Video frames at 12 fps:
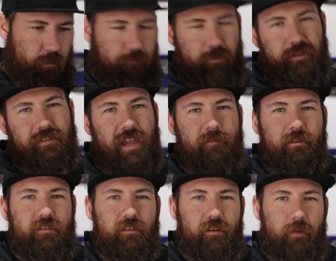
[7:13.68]
We've got the same
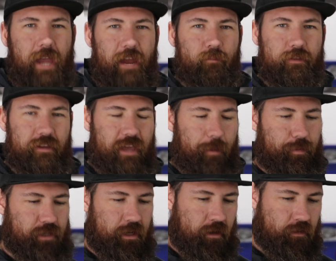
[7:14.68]
issue that we had with the
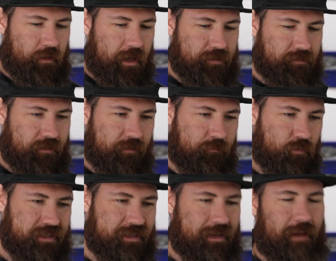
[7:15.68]
Cappuccino. Last time
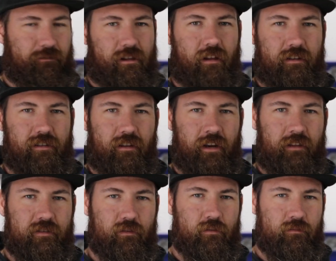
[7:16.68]
we didn't have a clutch aligning
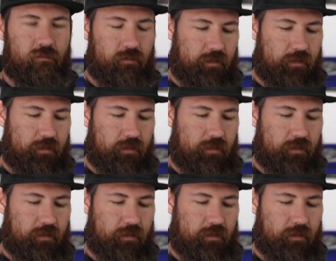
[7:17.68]
tool.